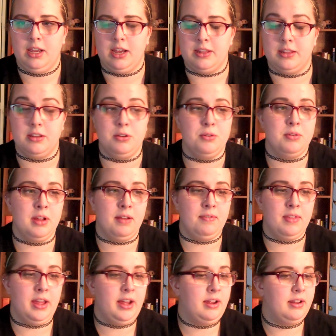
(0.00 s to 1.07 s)
then you have
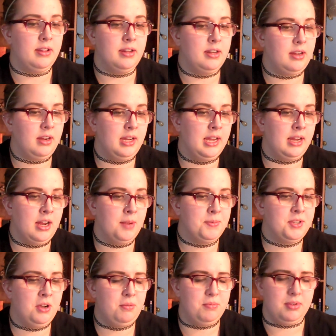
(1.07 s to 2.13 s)
that, and then it
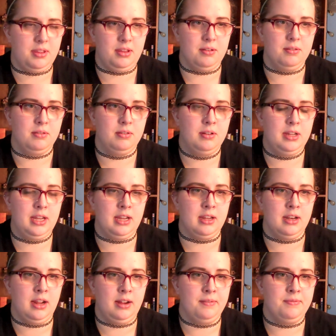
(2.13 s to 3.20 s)
comes home with you.
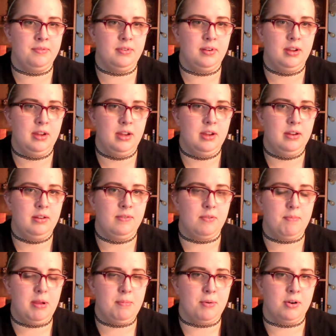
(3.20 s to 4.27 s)
And for
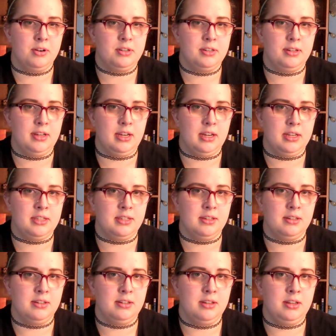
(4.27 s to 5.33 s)
me personally, it's
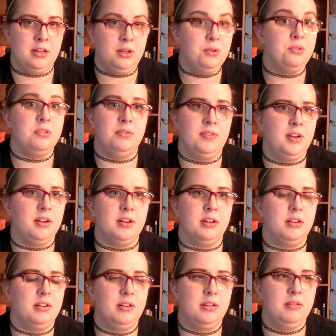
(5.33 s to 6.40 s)
a huge
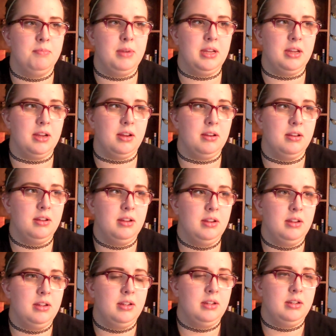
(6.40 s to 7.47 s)
fear, being
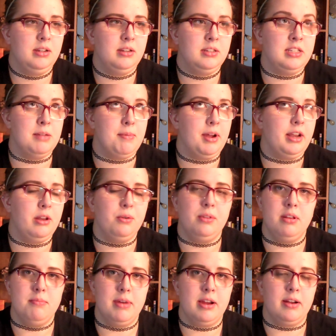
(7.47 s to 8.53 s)

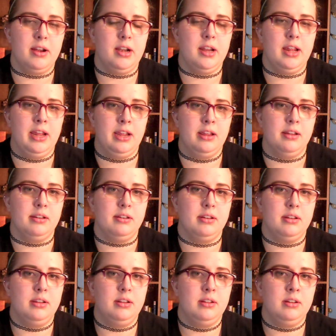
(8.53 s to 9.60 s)
semi-newly married and
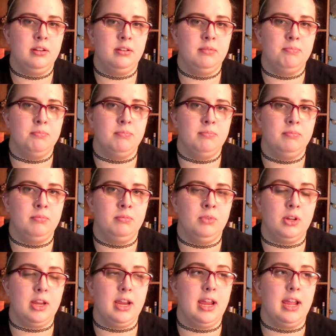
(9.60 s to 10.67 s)

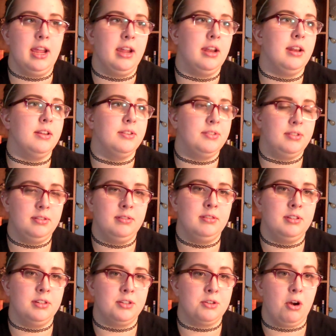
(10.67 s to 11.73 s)
looking ahead
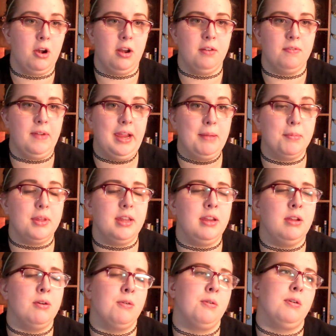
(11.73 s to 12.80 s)
to starting a
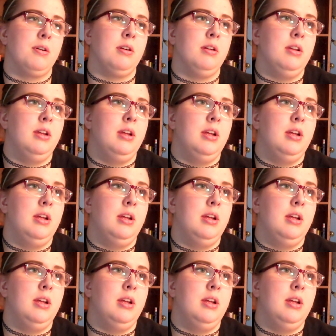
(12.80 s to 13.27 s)
family, or